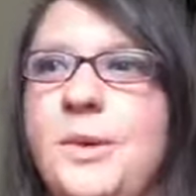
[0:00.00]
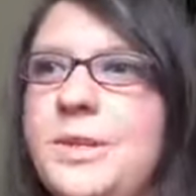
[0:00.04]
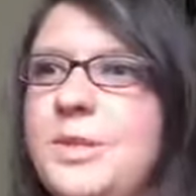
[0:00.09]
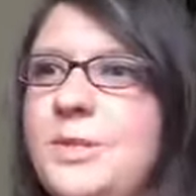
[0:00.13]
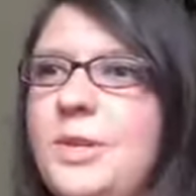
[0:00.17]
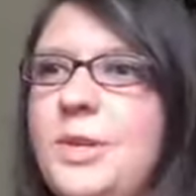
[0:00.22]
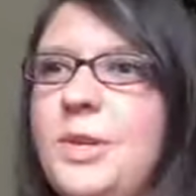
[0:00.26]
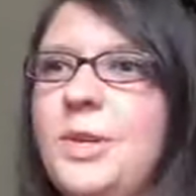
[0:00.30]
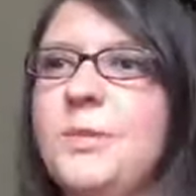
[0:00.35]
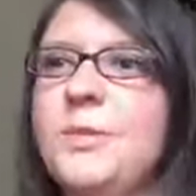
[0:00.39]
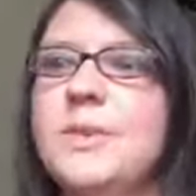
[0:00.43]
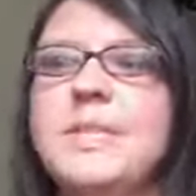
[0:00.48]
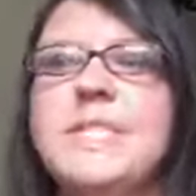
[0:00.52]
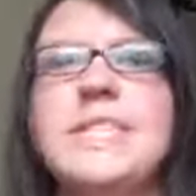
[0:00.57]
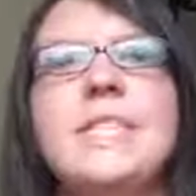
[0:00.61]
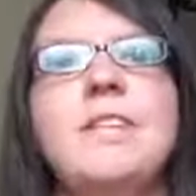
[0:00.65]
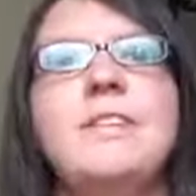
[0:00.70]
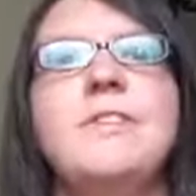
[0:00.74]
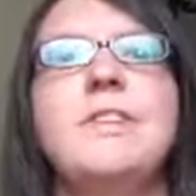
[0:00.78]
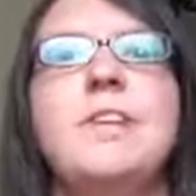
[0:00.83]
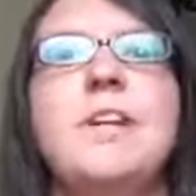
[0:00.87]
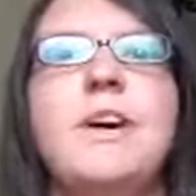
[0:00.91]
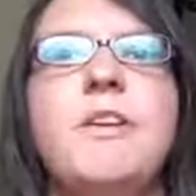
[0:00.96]
And so you
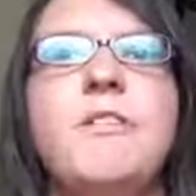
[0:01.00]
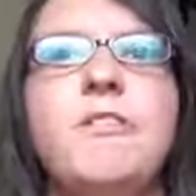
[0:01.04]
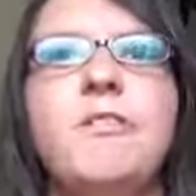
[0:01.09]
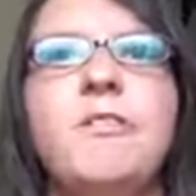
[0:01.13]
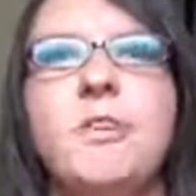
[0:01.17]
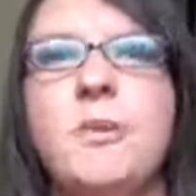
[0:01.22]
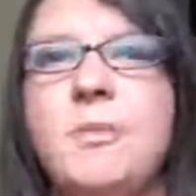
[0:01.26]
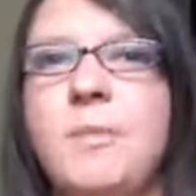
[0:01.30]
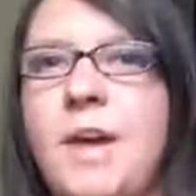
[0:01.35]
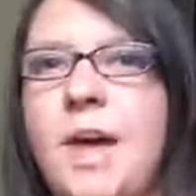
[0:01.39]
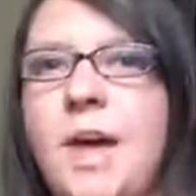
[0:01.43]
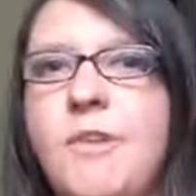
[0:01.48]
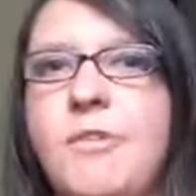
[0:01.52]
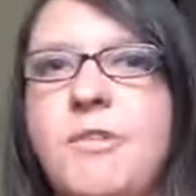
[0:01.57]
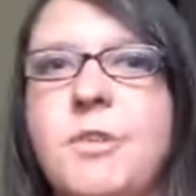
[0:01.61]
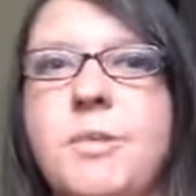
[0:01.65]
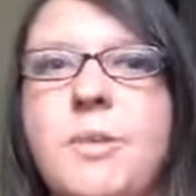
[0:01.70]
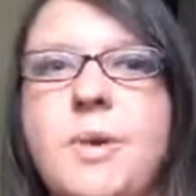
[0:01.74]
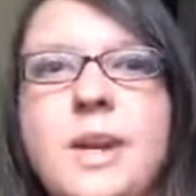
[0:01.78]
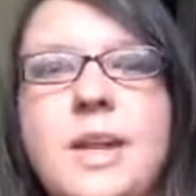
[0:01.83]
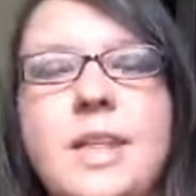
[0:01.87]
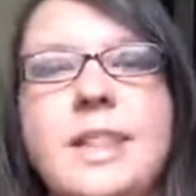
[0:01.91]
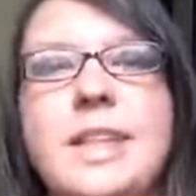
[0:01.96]
receive love from
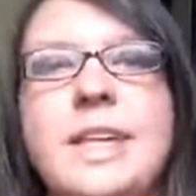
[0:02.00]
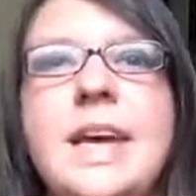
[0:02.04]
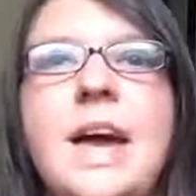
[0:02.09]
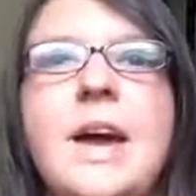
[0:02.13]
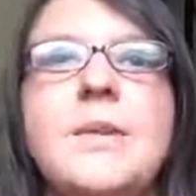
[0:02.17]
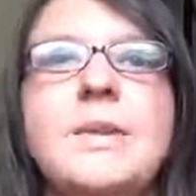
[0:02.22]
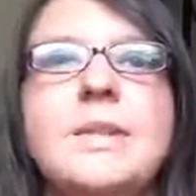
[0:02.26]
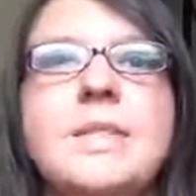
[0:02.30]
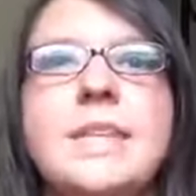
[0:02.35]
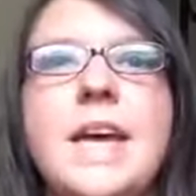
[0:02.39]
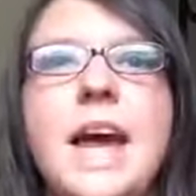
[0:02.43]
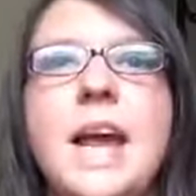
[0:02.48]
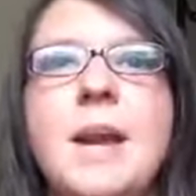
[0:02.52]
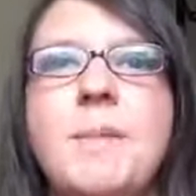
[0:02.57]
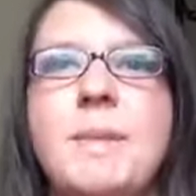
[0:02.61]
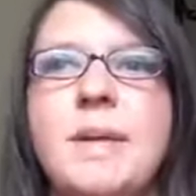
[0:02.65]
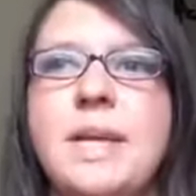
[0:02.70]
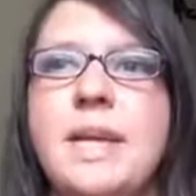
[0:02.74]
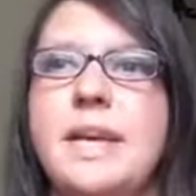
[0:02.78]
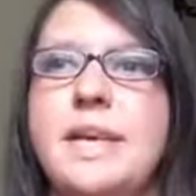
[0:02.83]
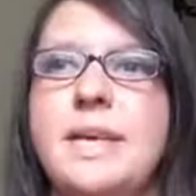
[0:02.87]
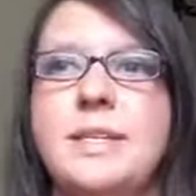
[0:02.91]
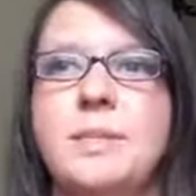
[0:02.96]
everyone on the outside
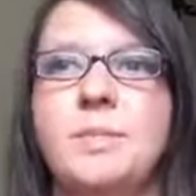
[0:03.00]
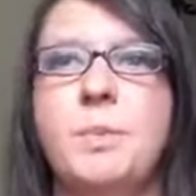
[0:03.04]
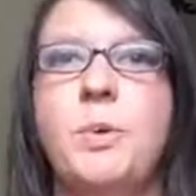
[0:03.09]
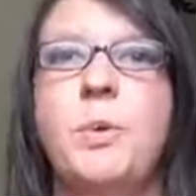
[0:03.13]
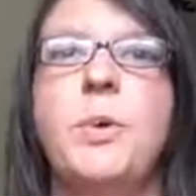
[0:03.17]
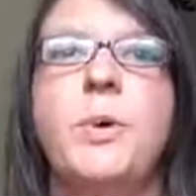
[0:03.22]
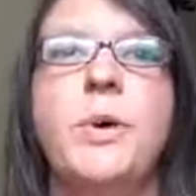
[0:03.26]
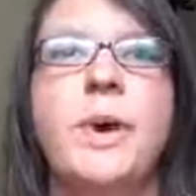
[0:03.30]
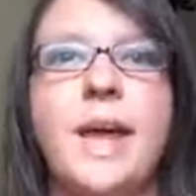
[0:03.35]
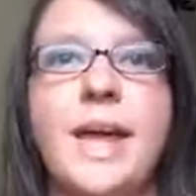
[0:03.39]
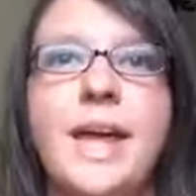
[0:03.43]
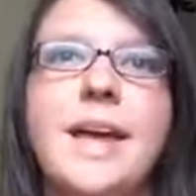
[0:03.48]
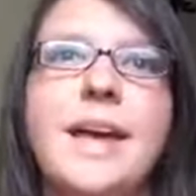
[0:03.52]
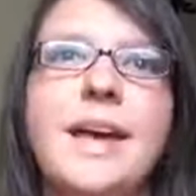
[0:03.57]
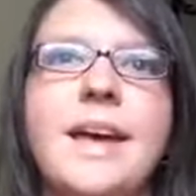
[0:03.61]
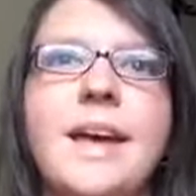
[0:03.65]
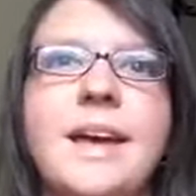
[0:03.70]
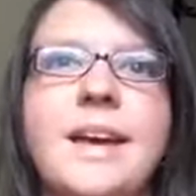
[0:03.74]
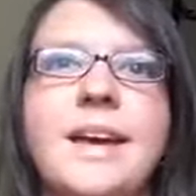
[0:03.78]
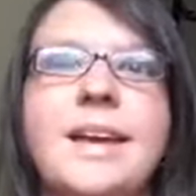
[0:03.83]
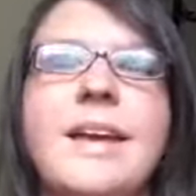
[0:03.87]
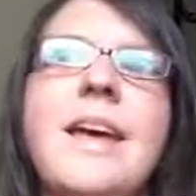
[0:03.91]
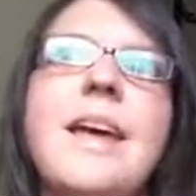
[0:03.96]
because poor
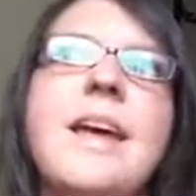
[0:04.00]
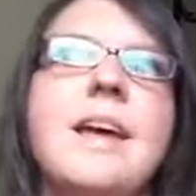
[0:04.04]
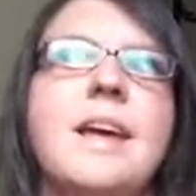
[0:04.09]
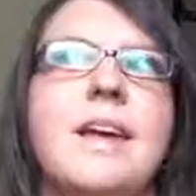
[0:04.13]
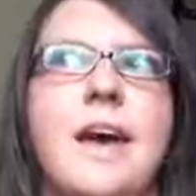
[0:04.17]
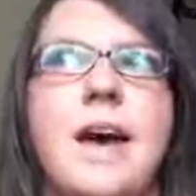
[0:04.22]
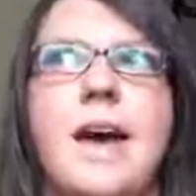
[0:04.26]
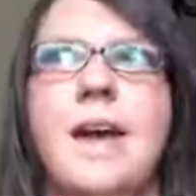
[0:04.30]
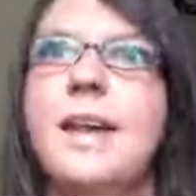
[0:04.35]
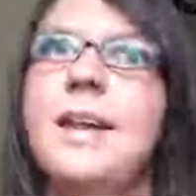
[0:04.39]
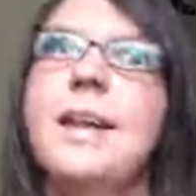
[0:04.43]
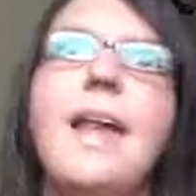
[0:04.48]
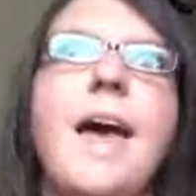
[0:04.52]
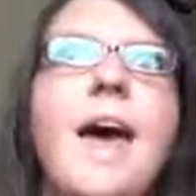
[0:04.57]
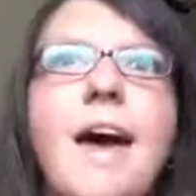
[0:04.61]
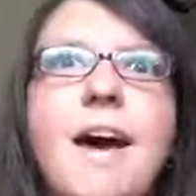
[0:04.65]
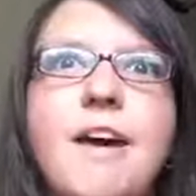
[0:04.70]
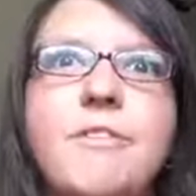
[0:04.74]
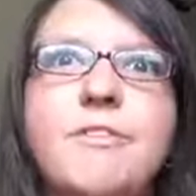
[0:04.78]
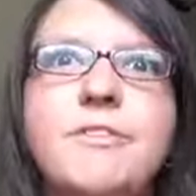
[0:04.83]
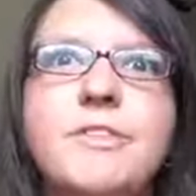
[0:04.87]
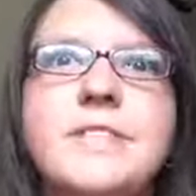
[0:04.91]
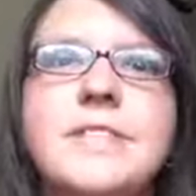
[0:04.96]
Anne got
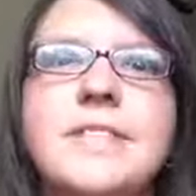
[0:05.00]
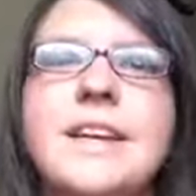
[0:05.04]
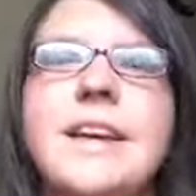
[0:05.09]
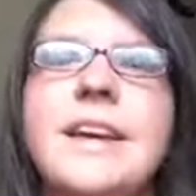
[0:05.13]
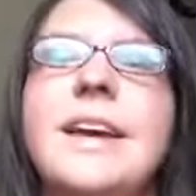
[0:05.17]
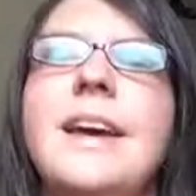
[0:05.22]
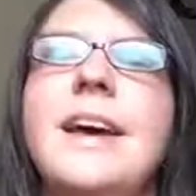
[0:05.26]
left.